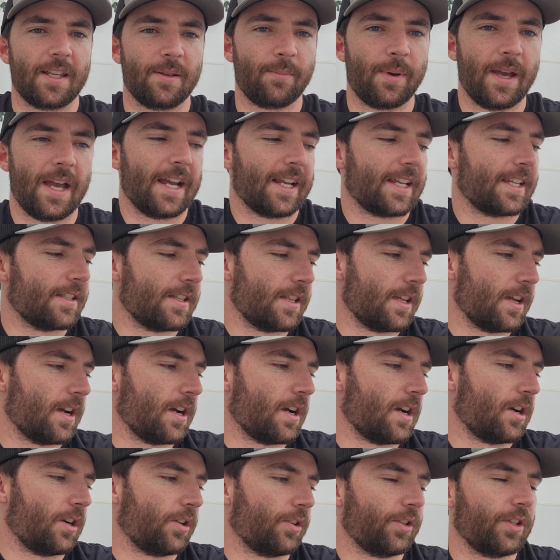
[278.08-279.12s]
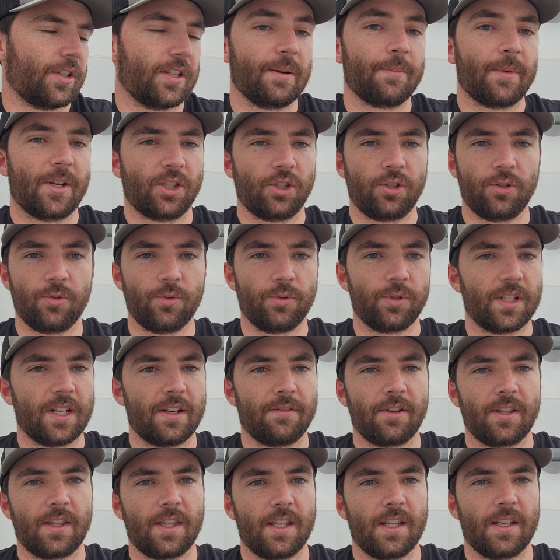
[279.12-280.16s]
pack in there, my shoes and
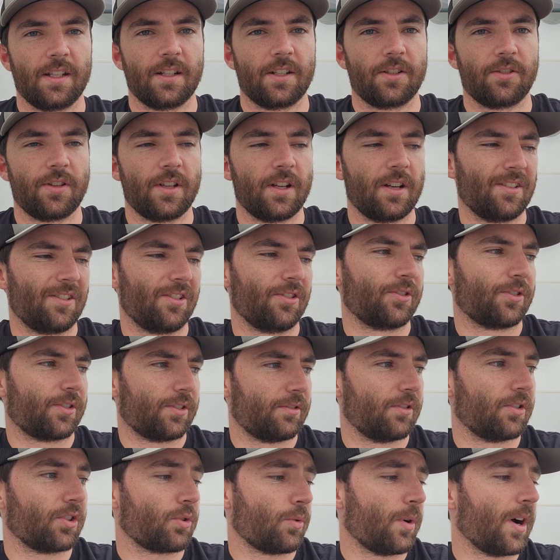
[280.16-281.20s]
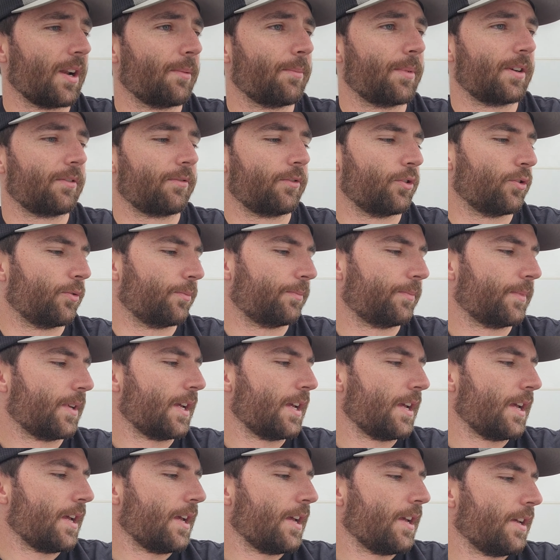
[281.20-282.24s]
everything under there. There's quite a bit of room.
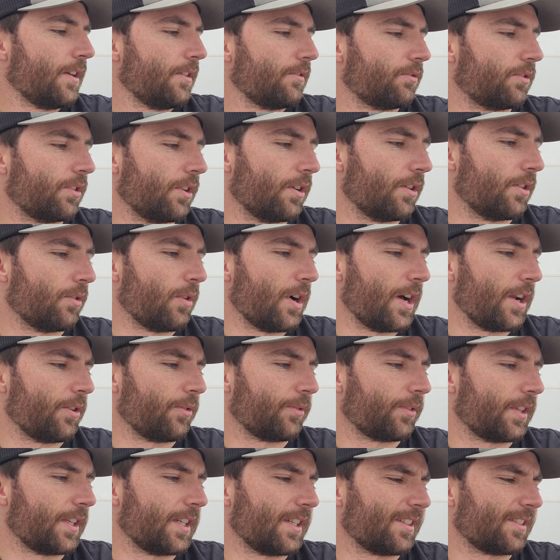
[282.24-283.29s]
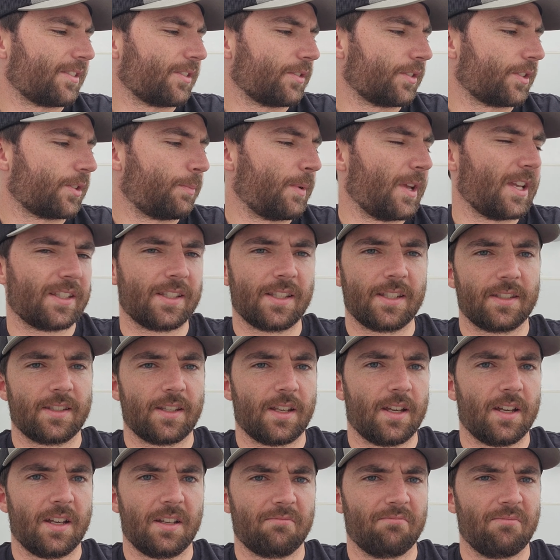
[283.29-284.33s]
So I don't think space is
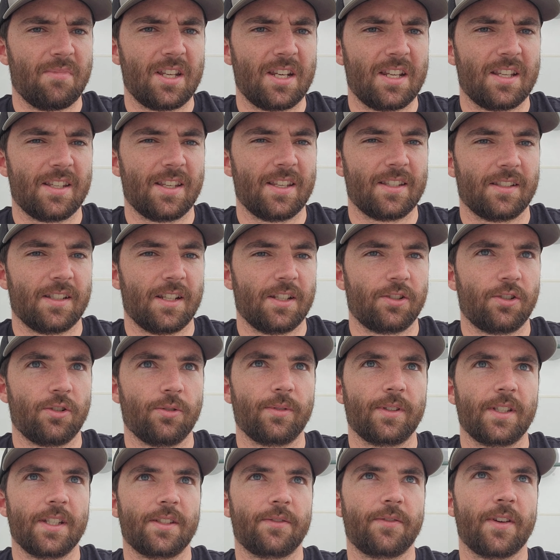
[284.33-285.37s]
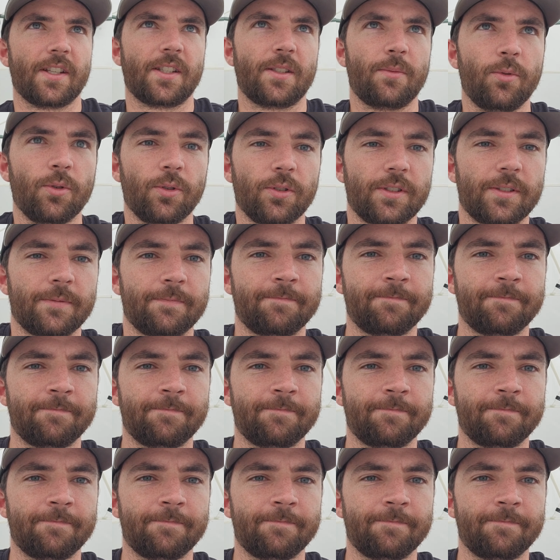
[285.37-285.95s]
an issue with these vestibules.